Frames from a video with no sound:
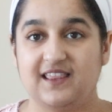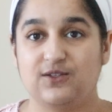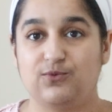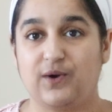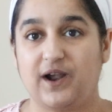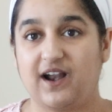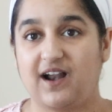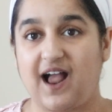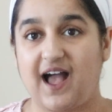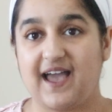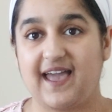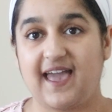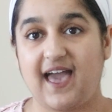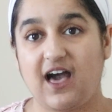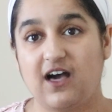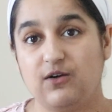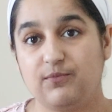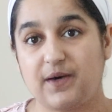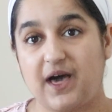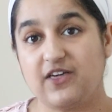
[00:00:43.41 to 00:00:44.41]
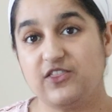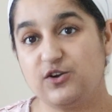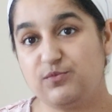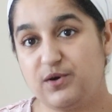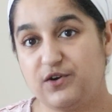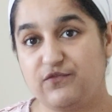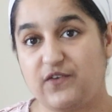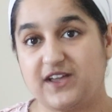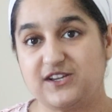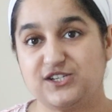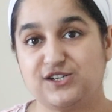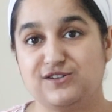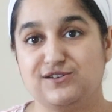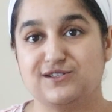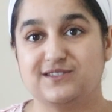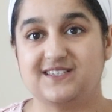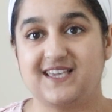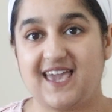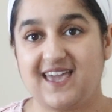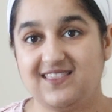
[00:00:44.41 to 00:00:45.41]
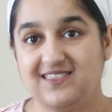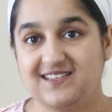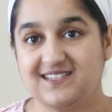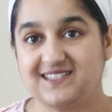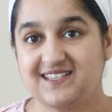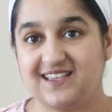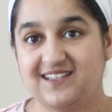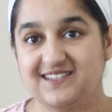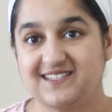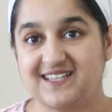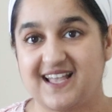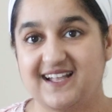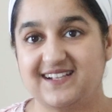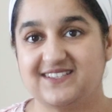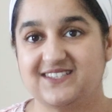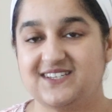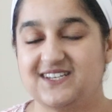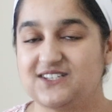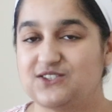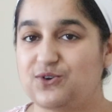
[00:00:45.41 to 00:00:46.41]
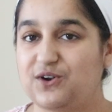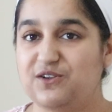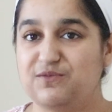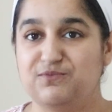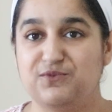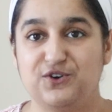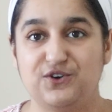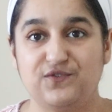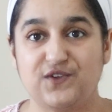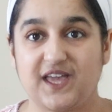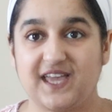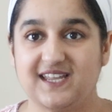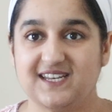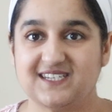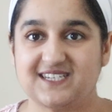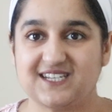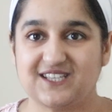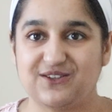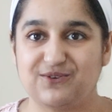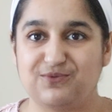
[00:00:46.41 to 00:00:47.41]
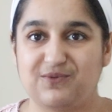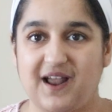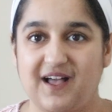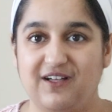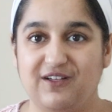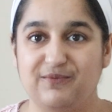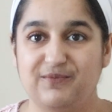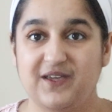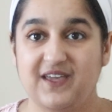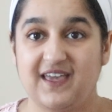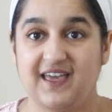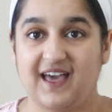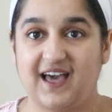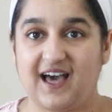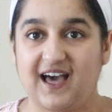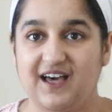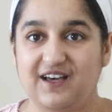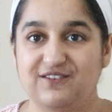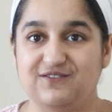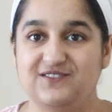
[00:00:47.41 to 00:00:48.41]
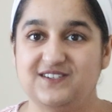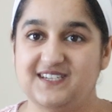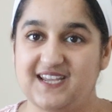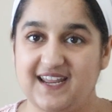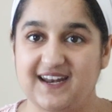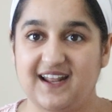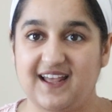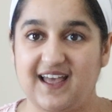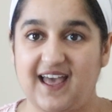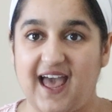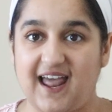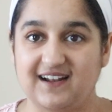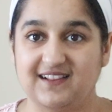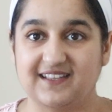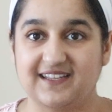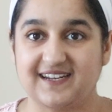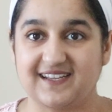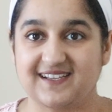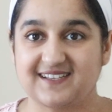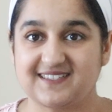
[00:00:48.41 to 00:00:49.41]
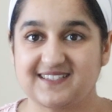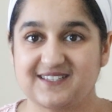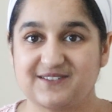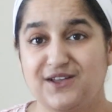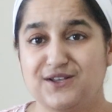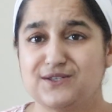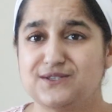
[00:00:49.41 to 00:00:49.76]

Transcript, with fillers: where I help other professionals gain the skill sets to sort of move into the realm of data analytics.